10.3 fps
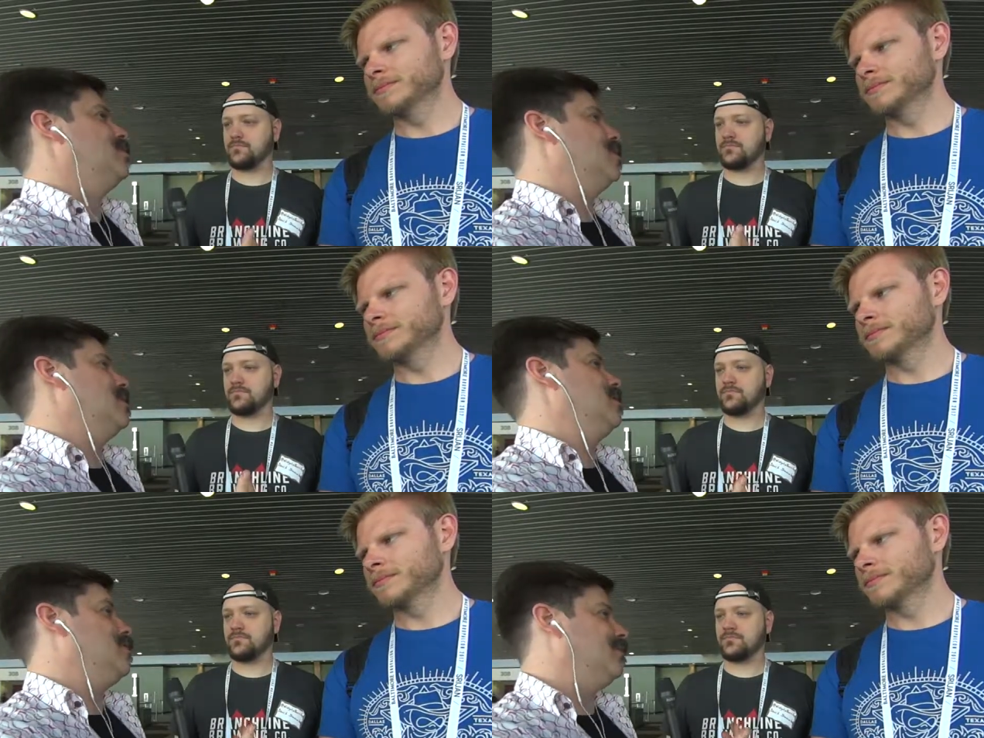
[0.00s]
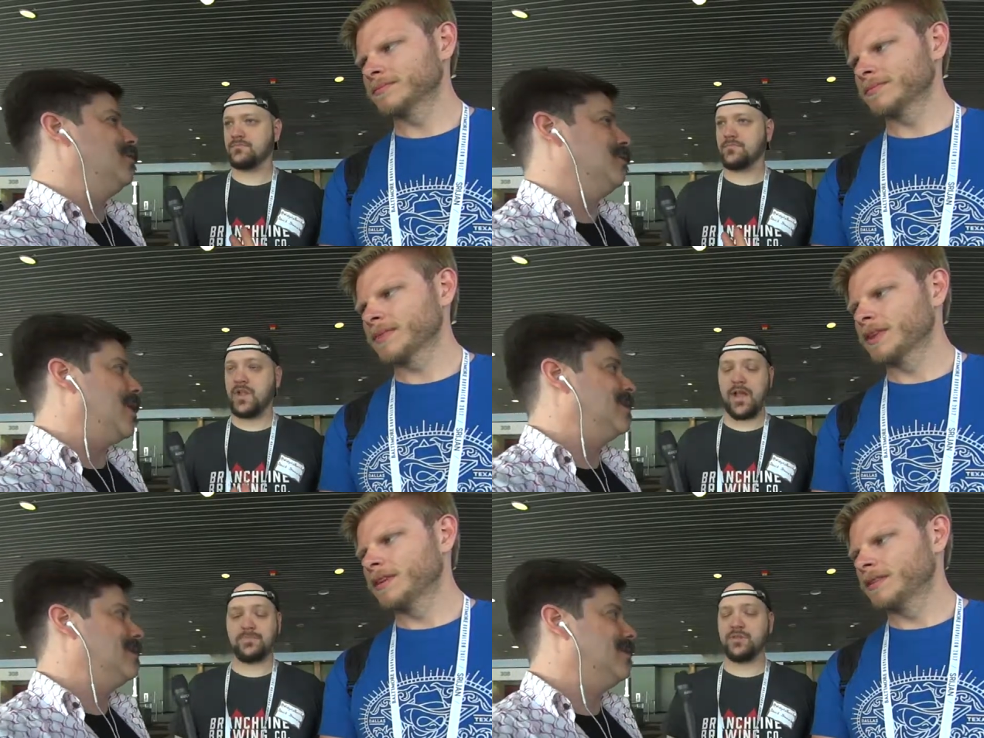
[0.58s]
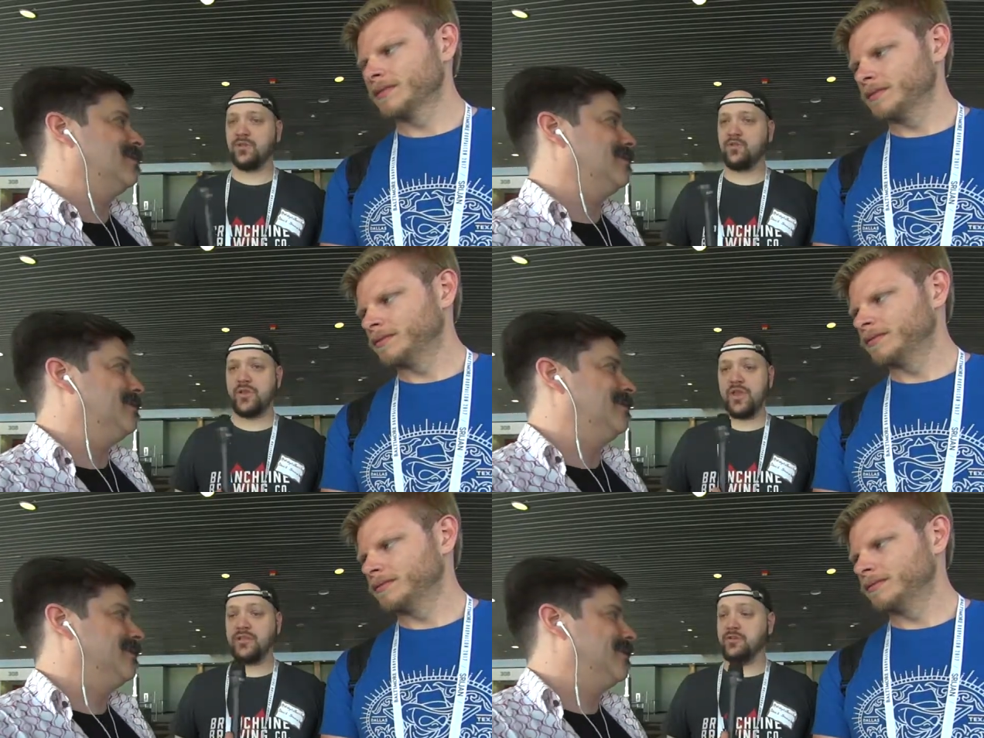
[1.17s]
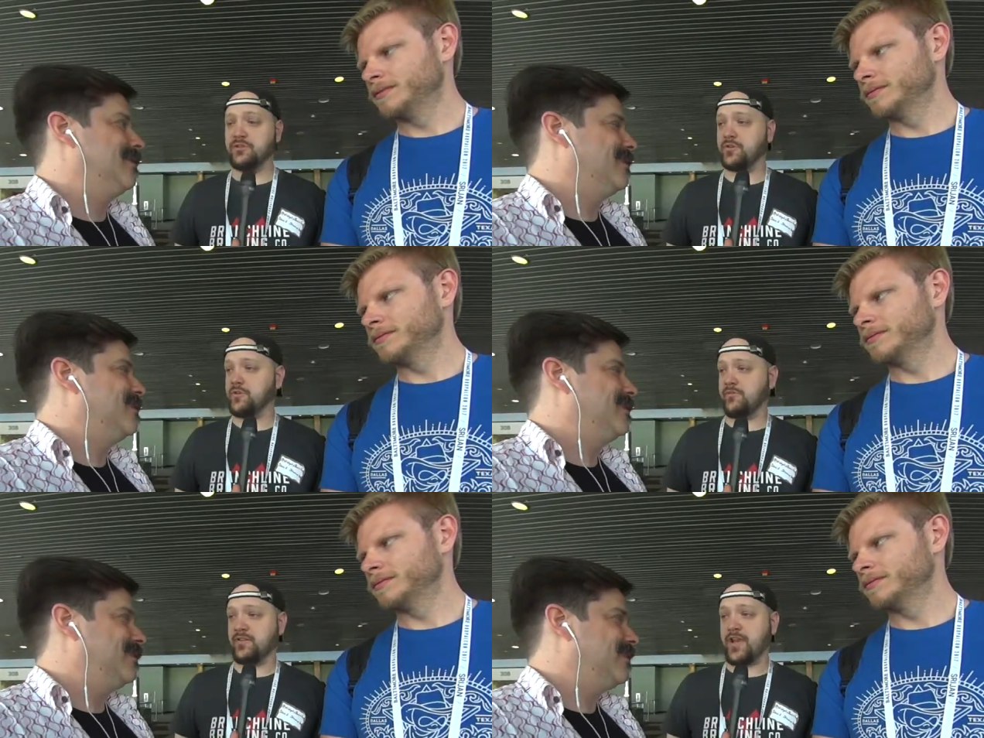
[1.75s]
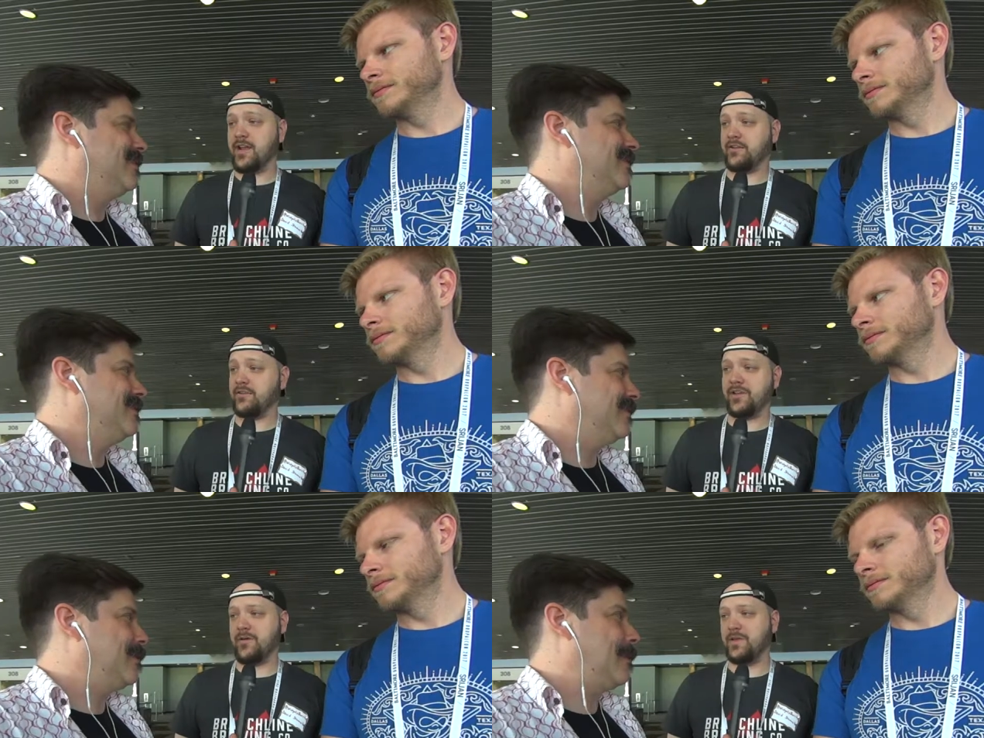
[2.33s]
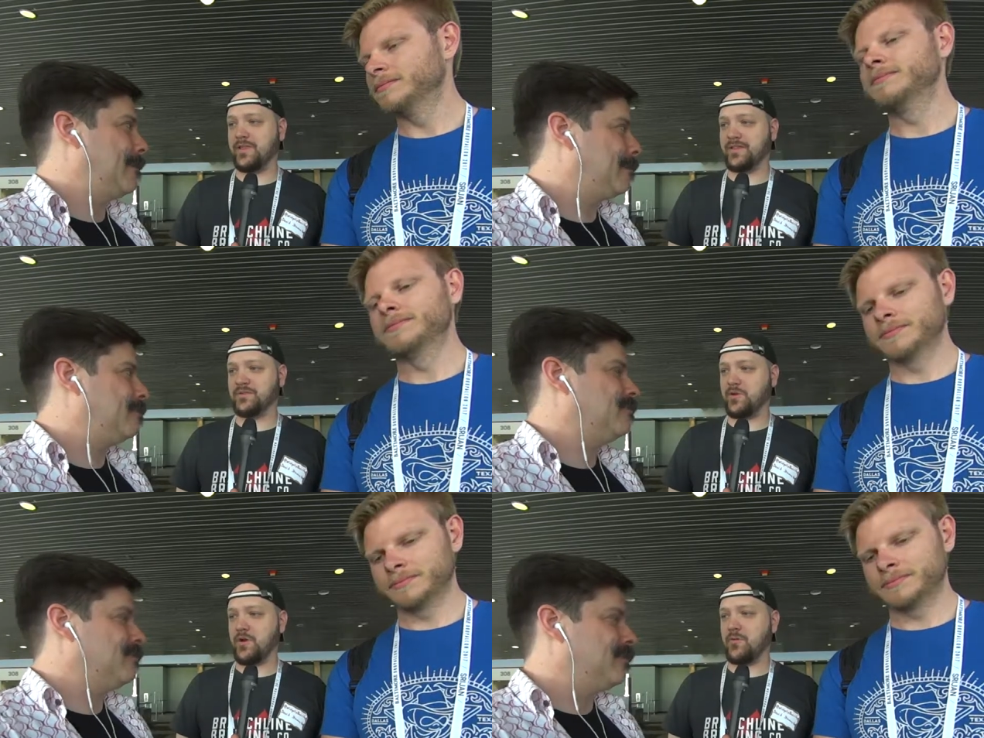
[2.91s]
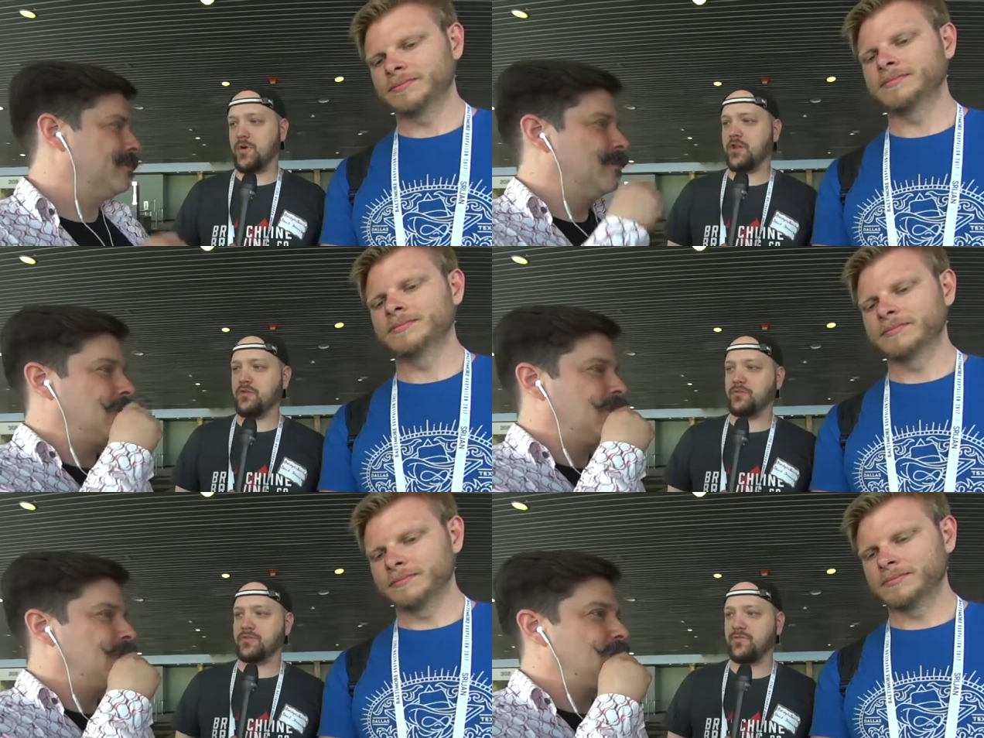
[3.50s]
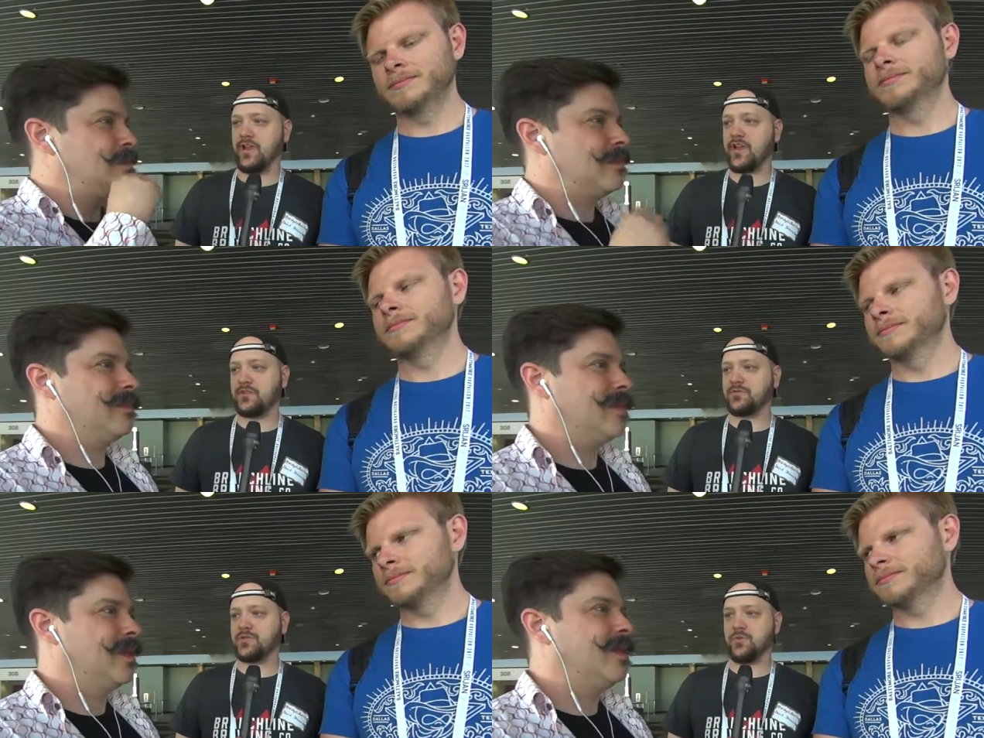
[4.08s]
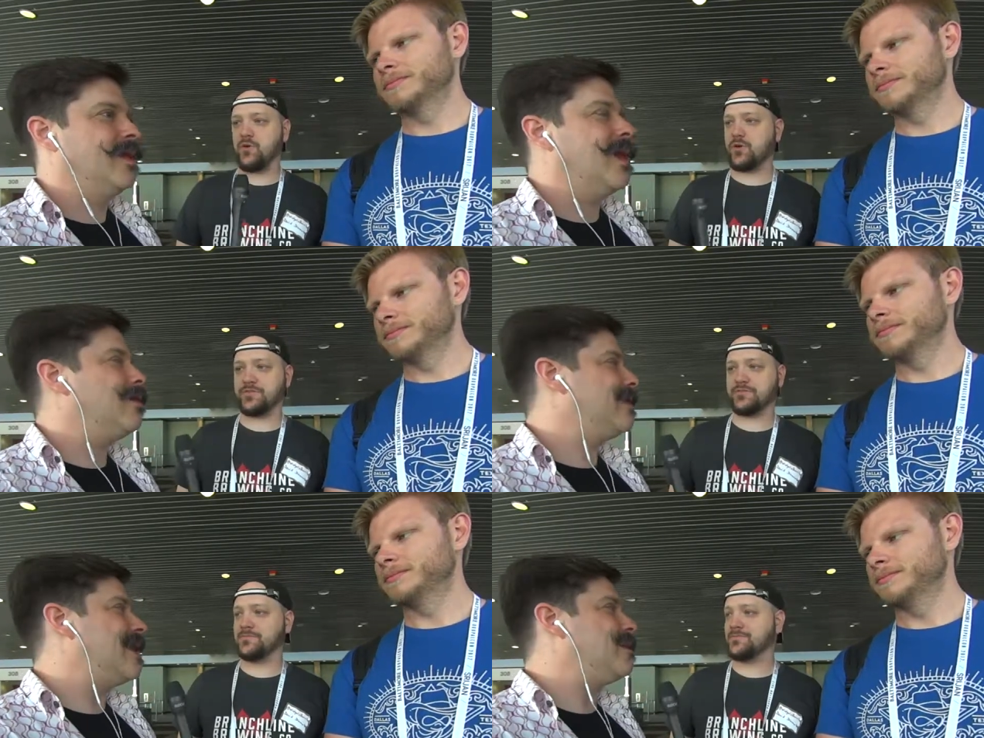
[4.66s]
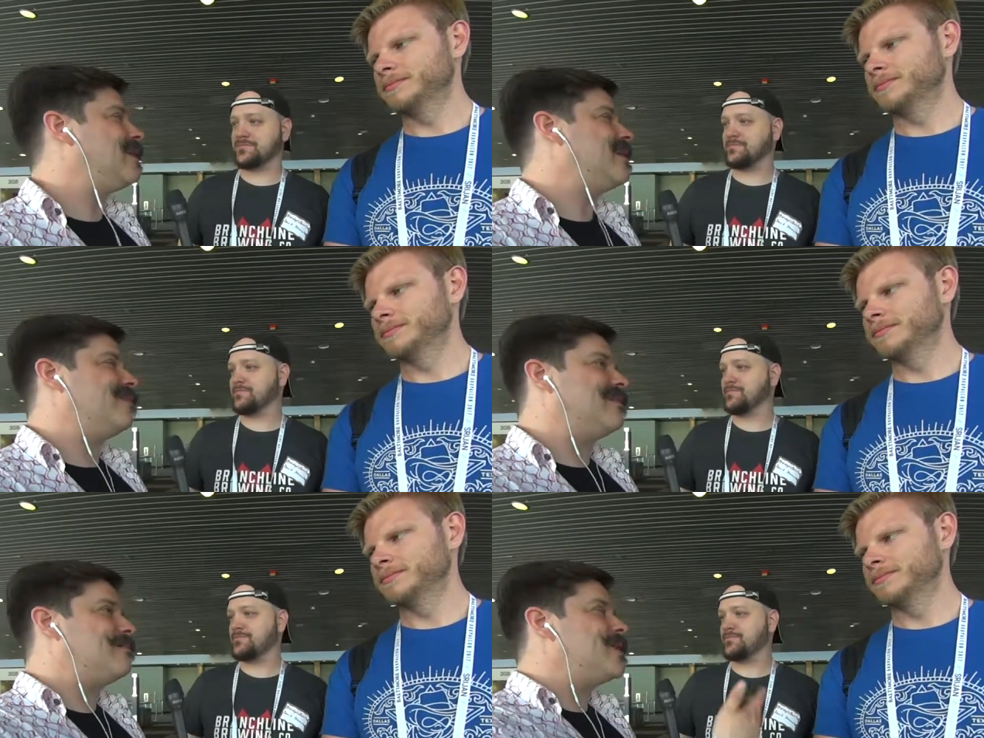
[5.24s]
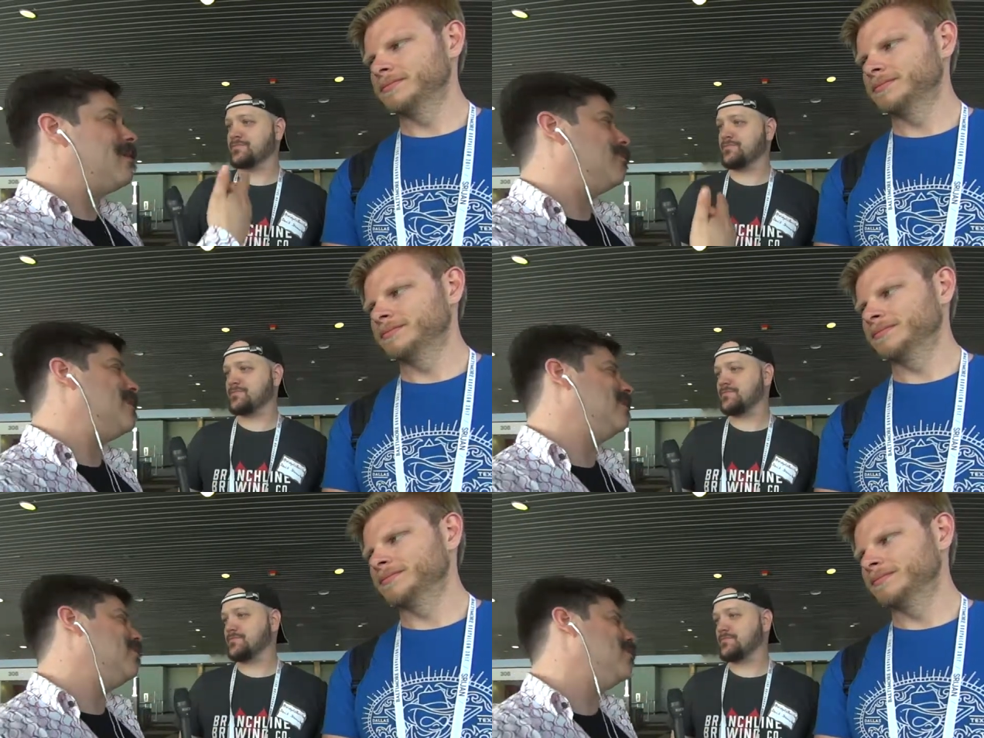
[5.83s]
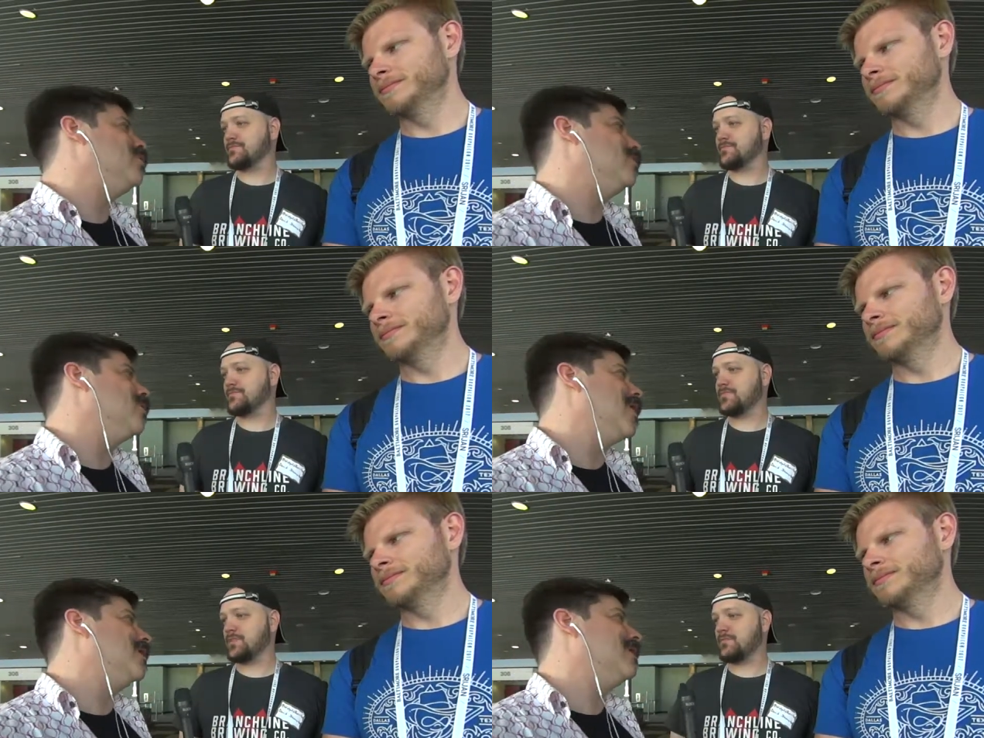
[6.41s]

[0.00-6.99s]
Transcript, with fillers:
Speaker 1: you can go to, right? Absolutely,
Speaker 2: and they'll do it fanatically. I mean, that's our motto is fanatical support.
Speaker 1: Oh yeah, but except not when it's for you, right?